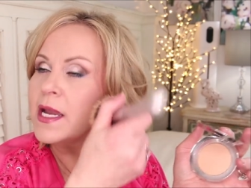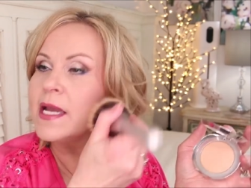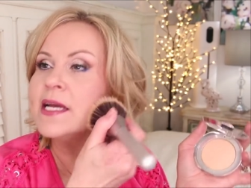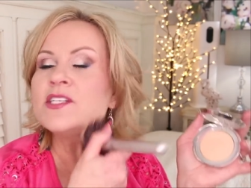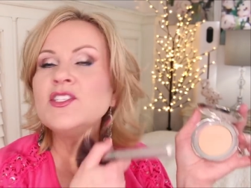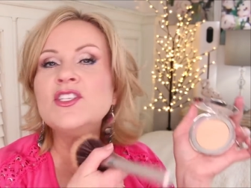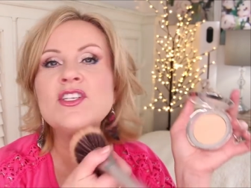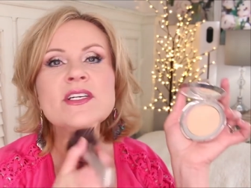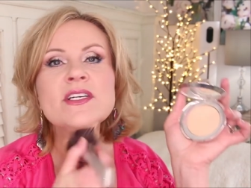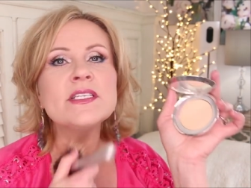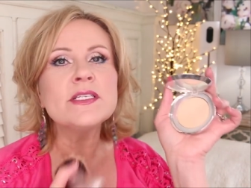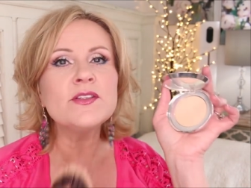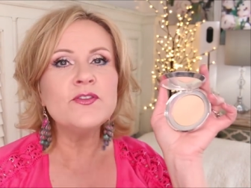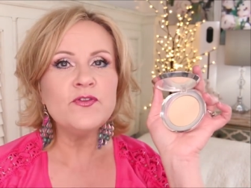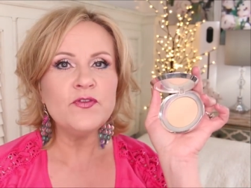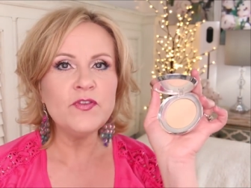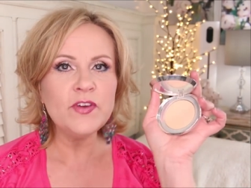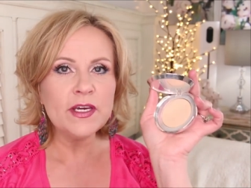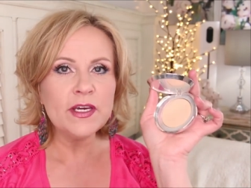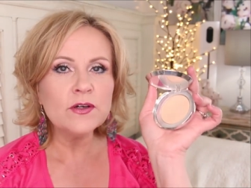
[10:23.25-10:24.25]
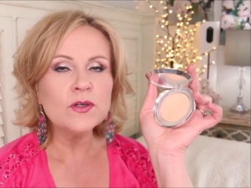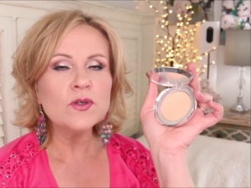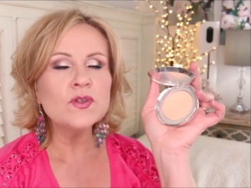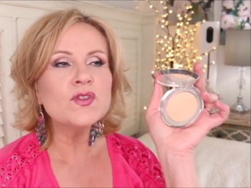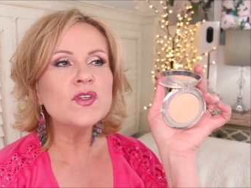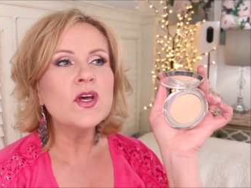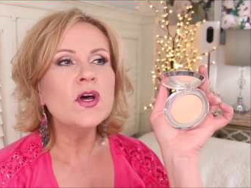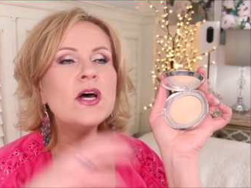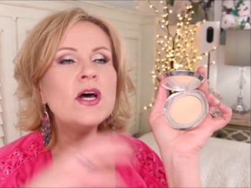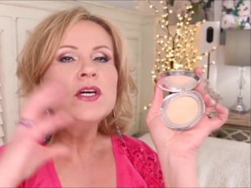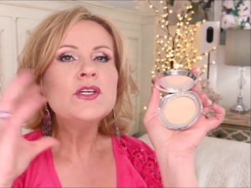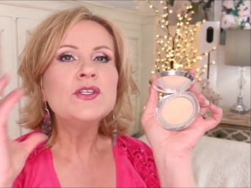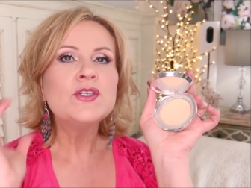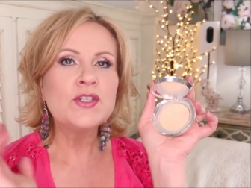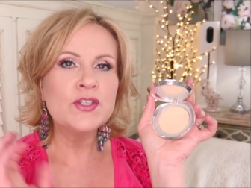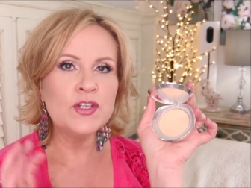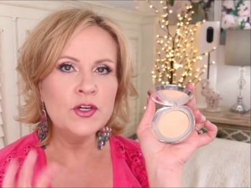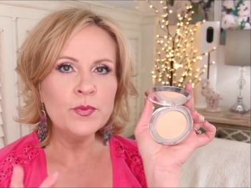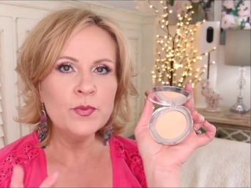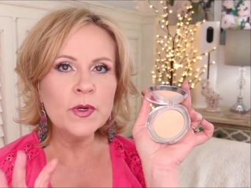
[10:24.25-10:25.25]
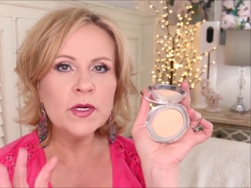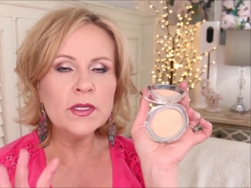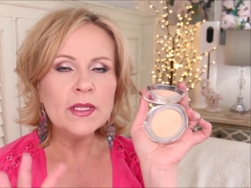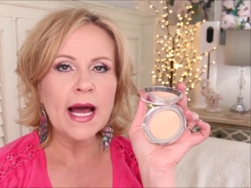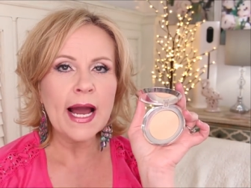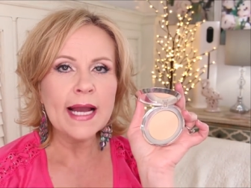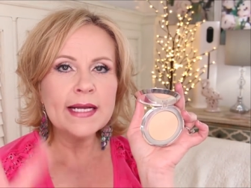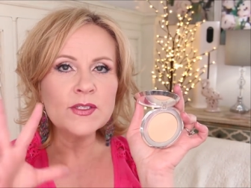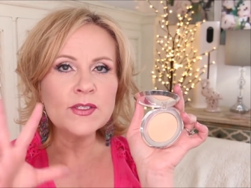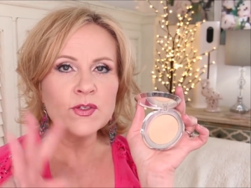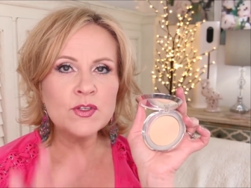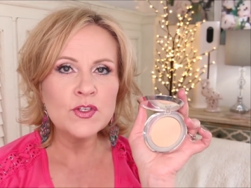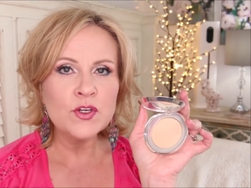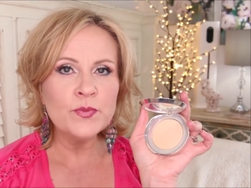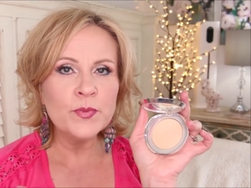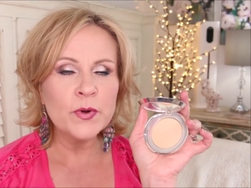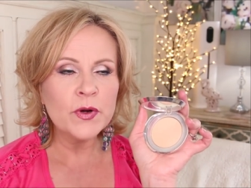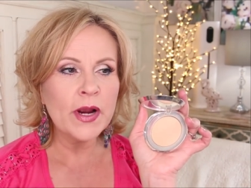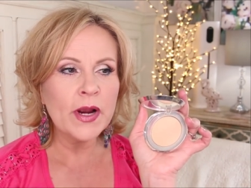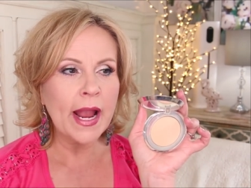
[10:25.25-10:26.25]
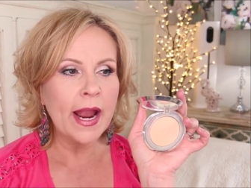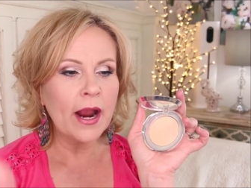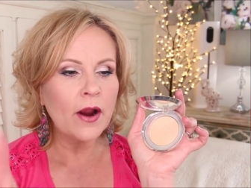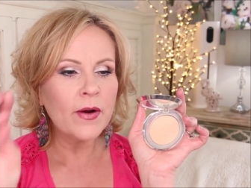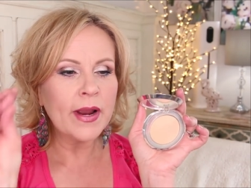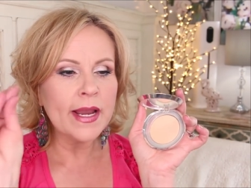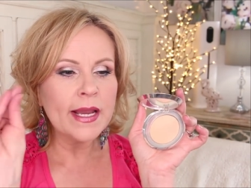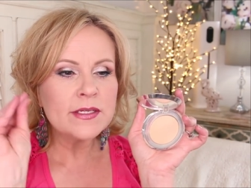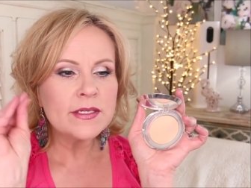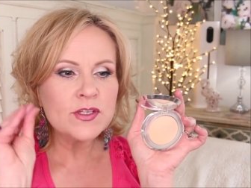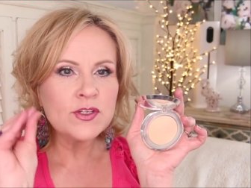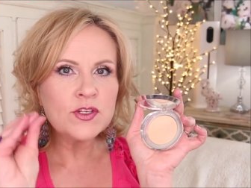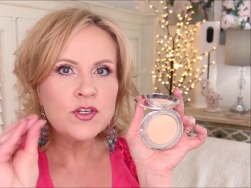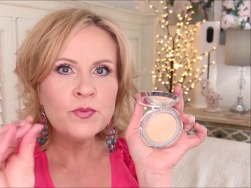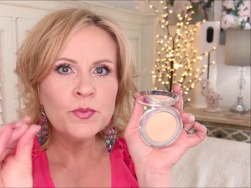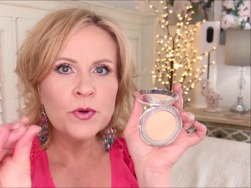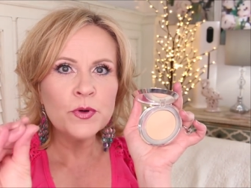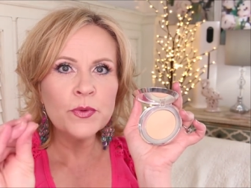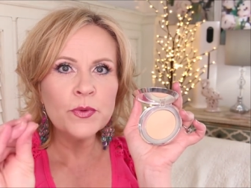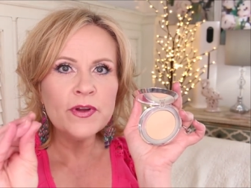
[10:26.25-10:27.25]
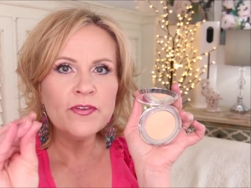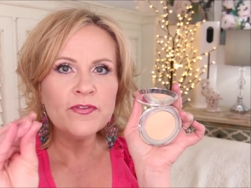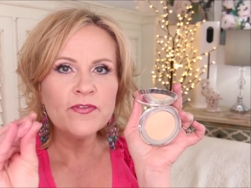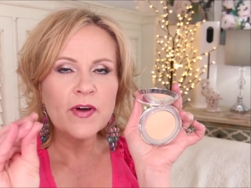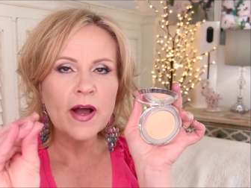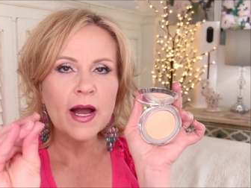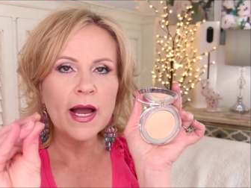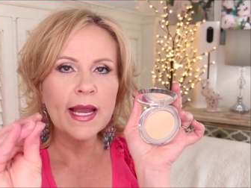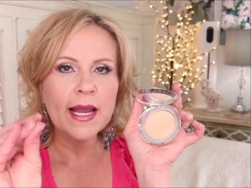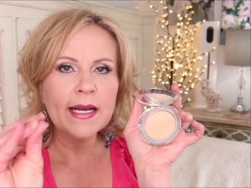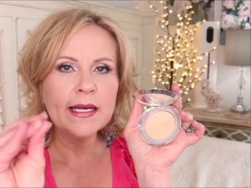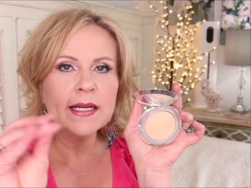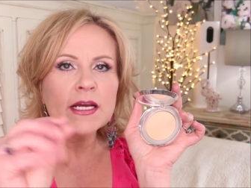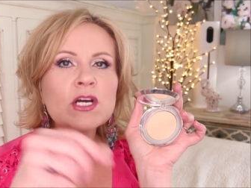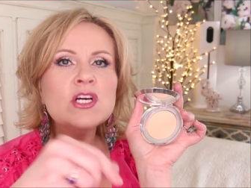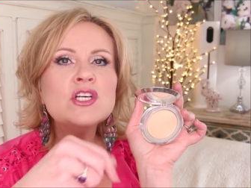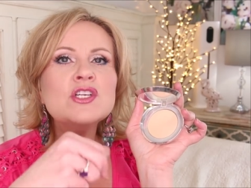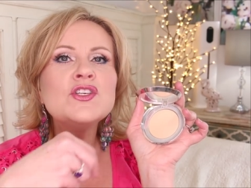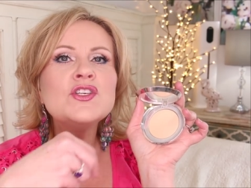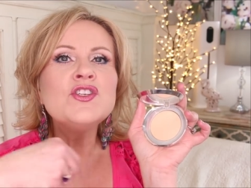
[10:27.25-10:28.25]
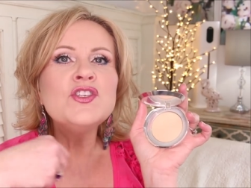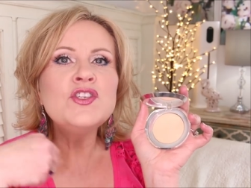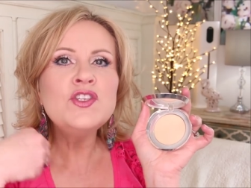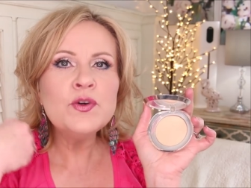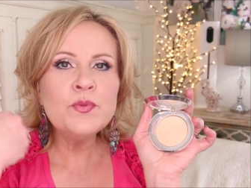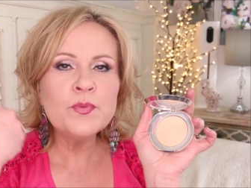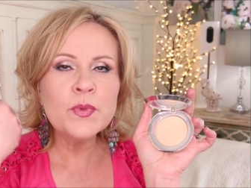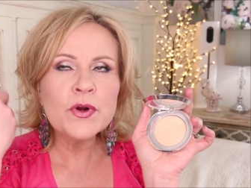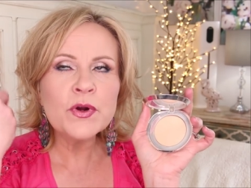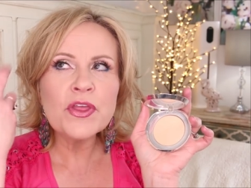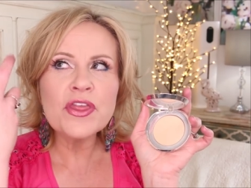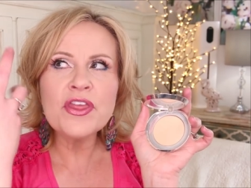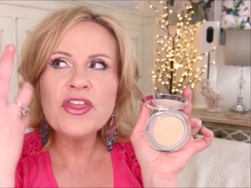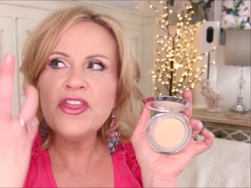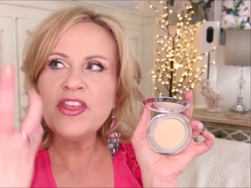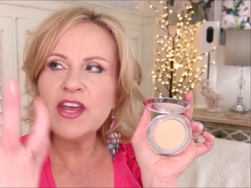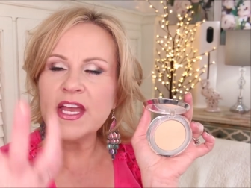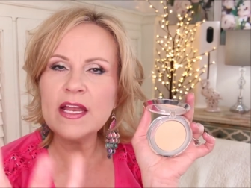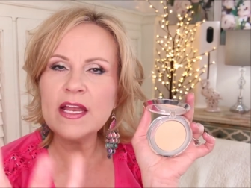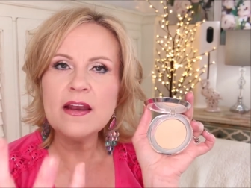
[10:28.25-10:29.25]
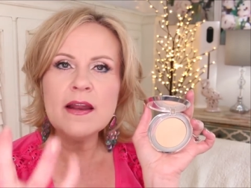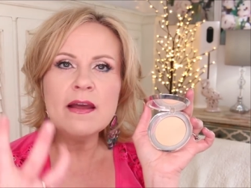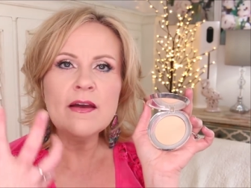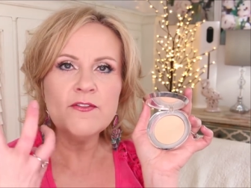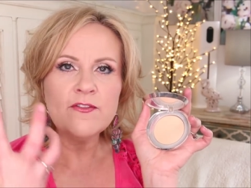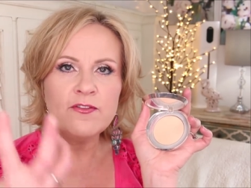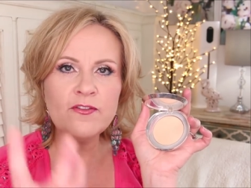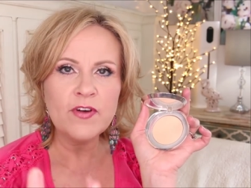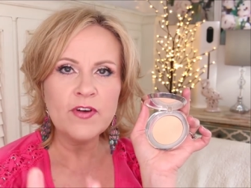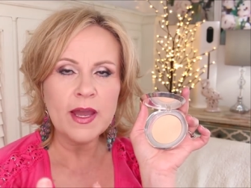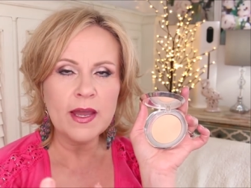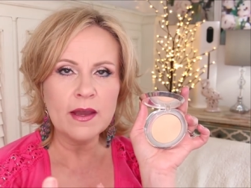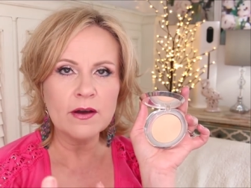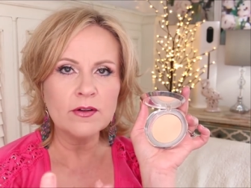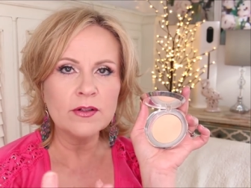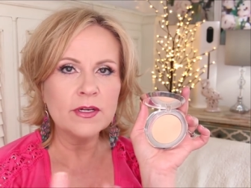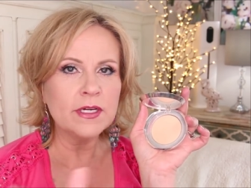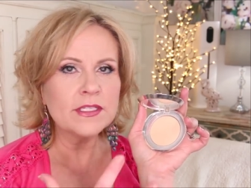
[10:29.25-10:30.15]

It just feels super light, super airy, super refined, super thin veil.